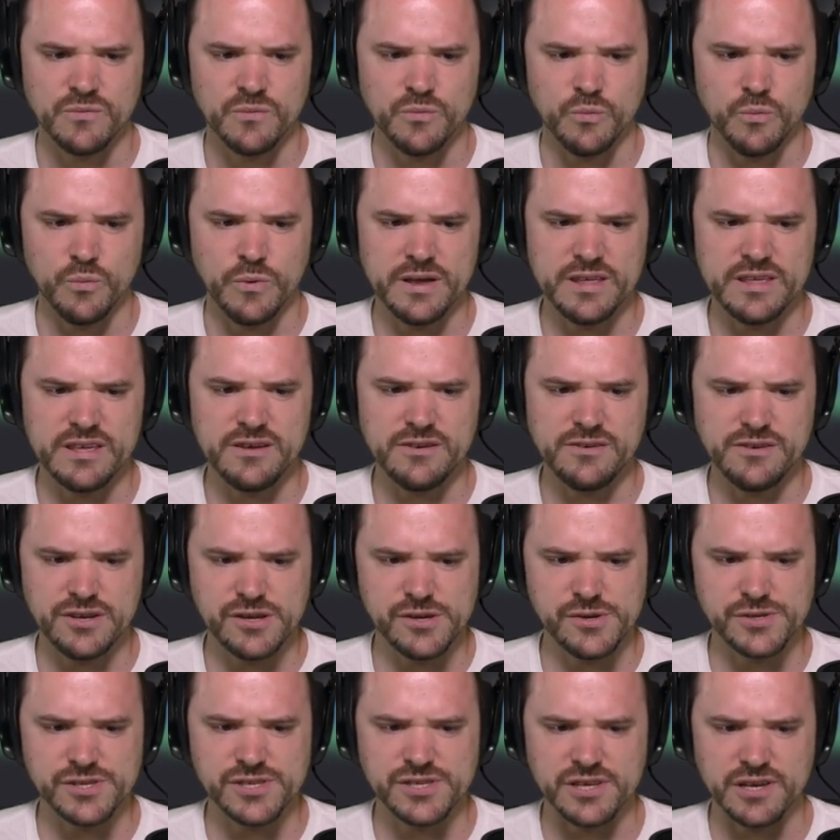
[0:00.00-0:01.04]
When you
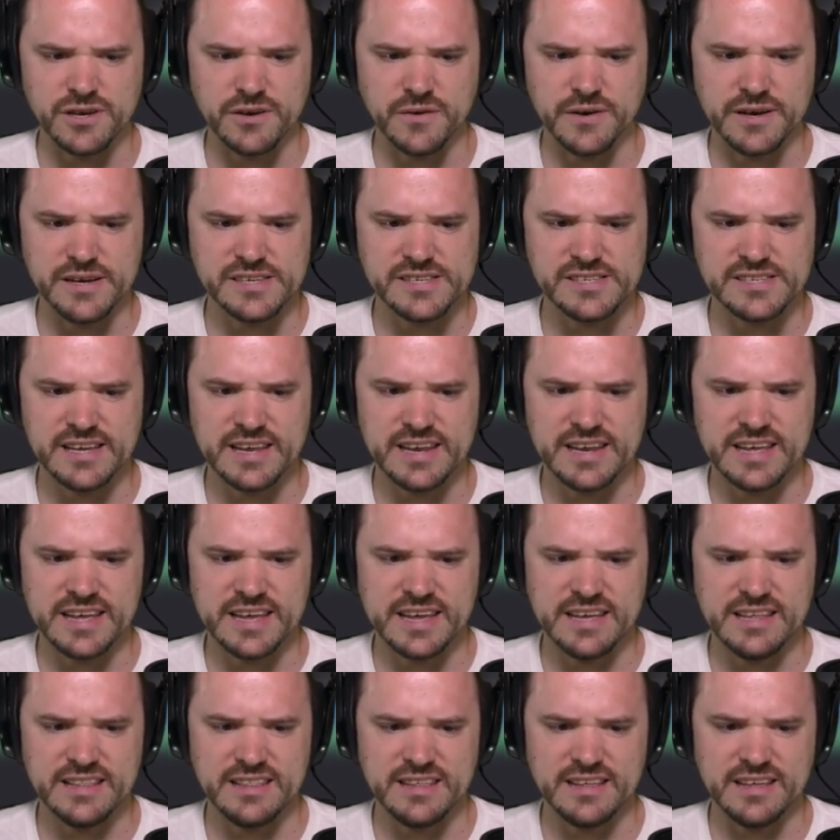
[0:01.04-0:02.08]
do so, a setting
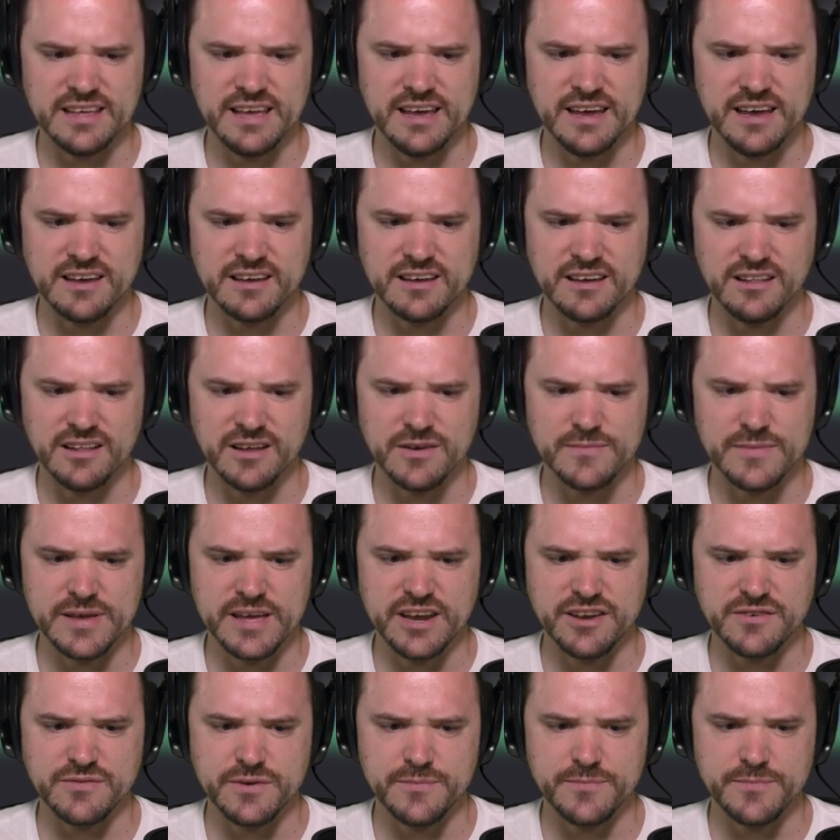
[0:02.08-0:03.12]
in the color
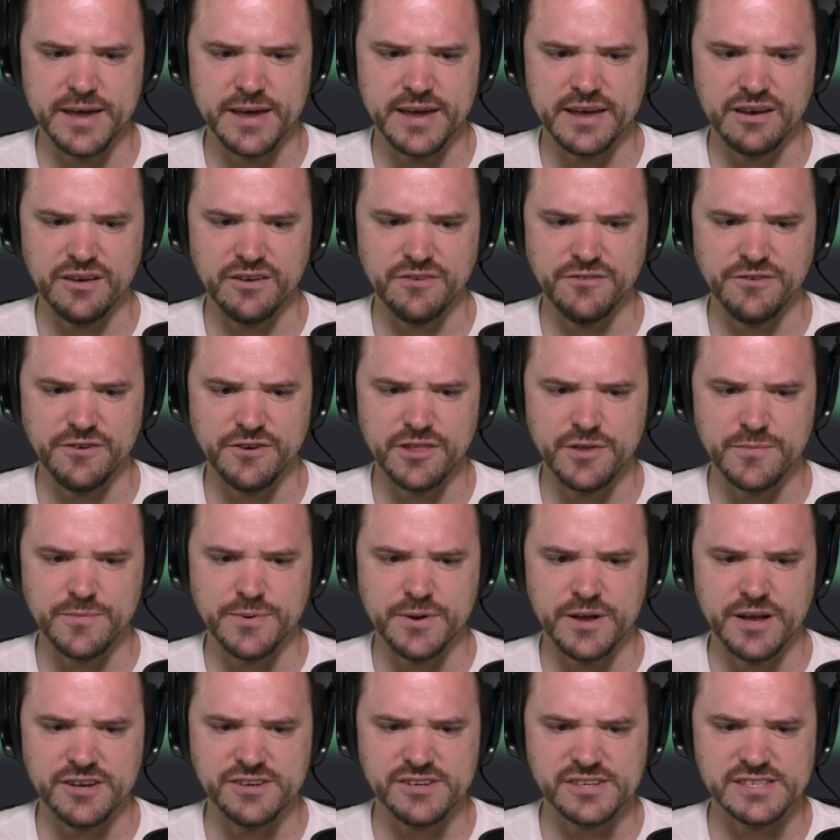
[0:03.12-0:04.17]
management panel for the
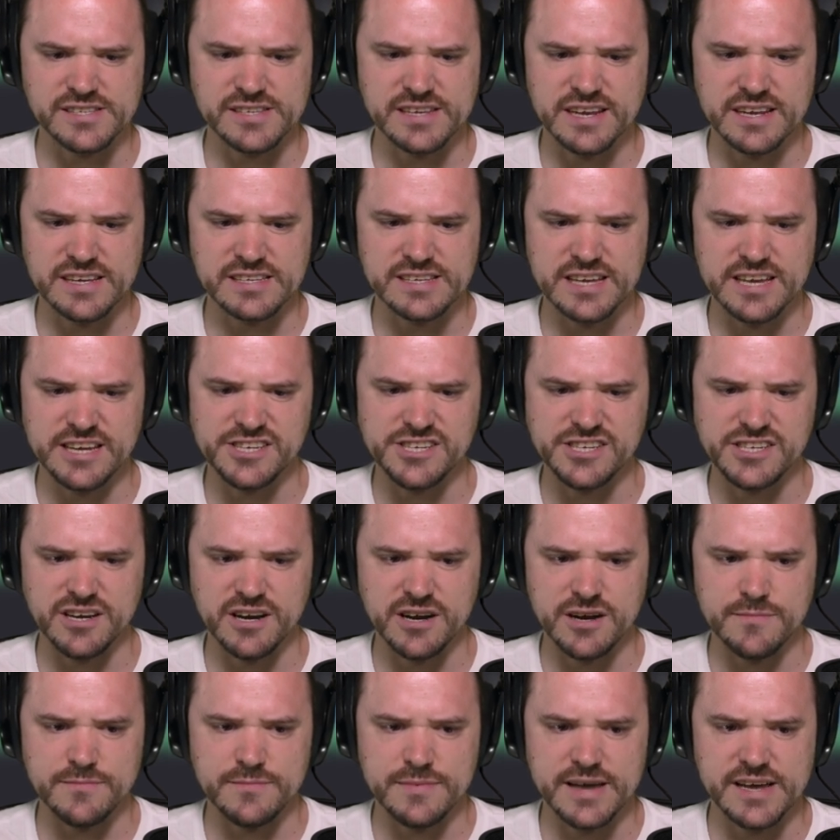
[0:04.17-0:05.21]
project settings,
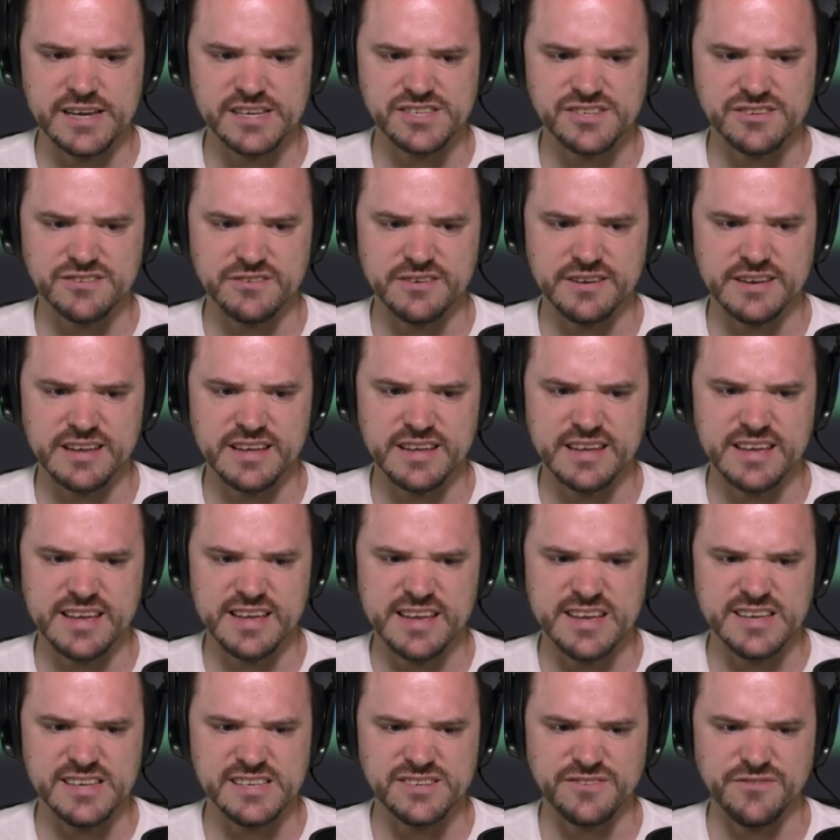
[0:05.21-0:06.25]
HDR mastering
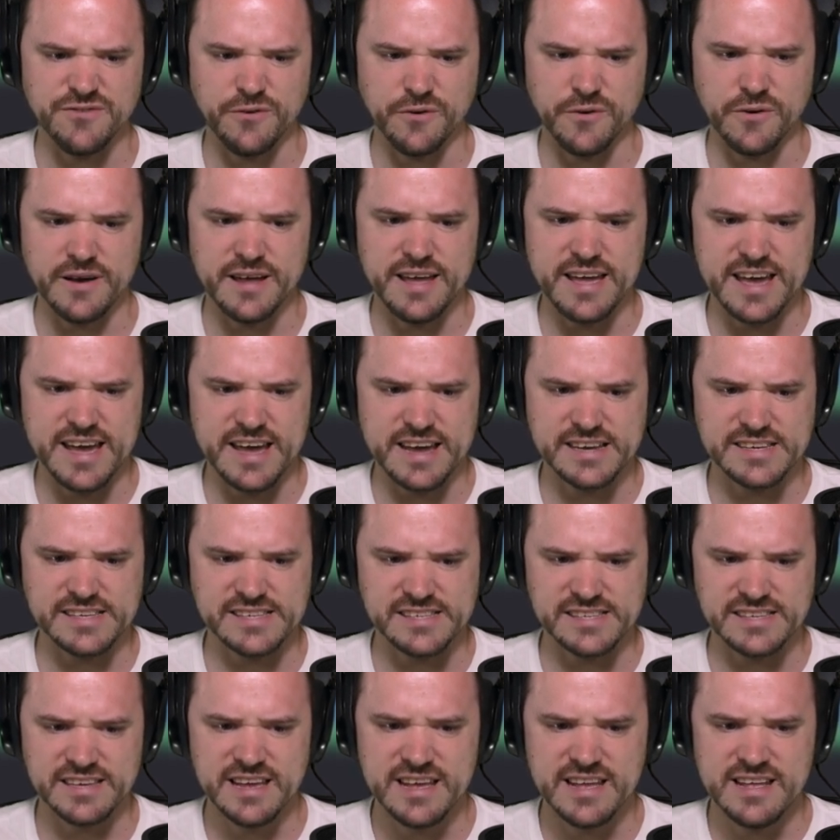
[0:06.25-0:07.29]
is for
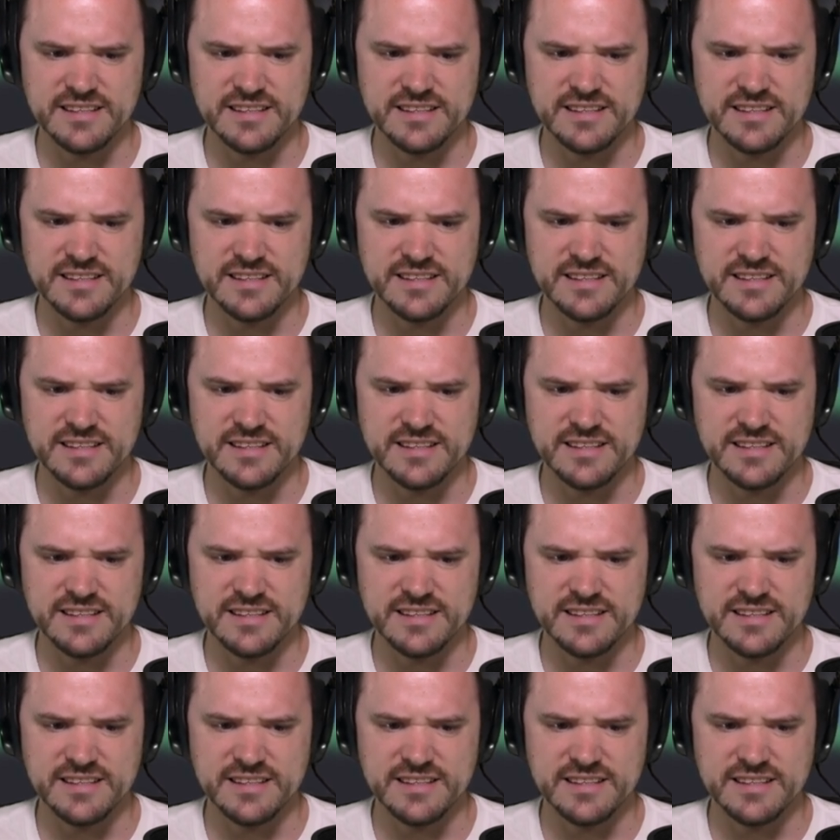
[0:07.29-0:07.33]
X,